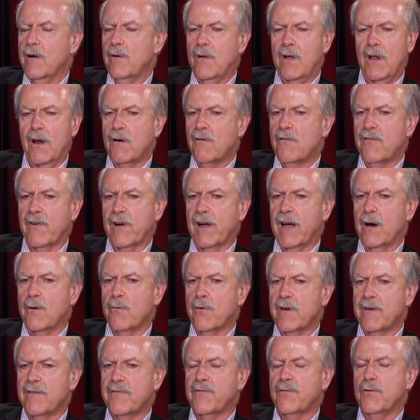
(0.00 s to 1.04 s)
I'll never forget,
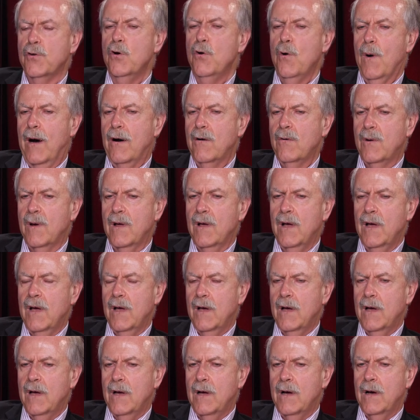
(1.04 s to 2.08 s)
we flew out
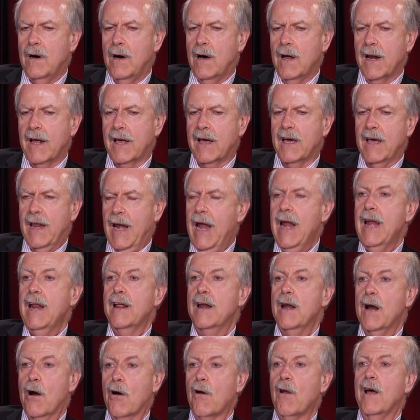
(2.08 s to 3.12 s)
on a
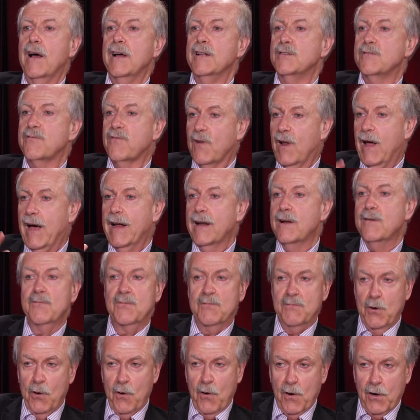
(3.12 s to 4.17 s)
Canadian Airlines flight,
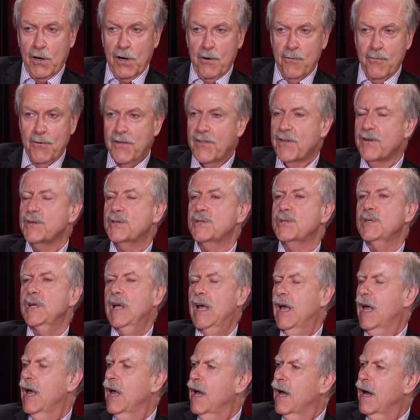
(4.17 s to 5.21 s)
no longer with
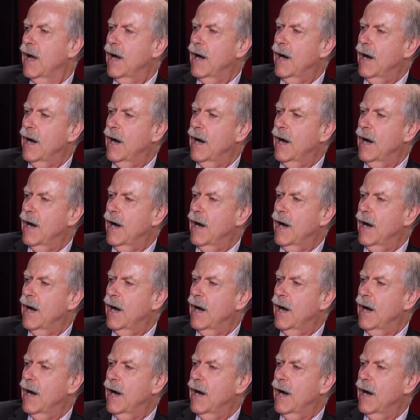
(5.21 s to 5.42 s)
us,